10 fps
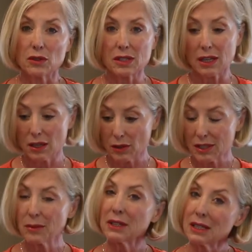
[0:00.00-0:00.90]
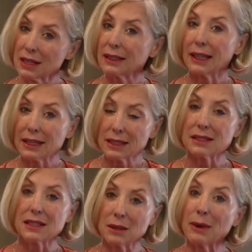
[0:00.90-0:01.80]
Say, here are some things I'd like to
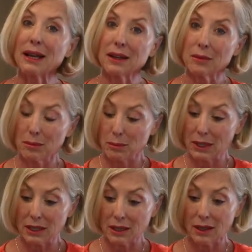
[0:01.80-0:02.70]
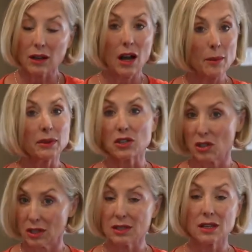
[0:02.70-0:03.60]
see me accomplish
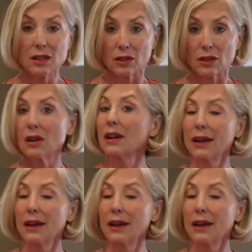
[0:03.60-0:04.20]
this year.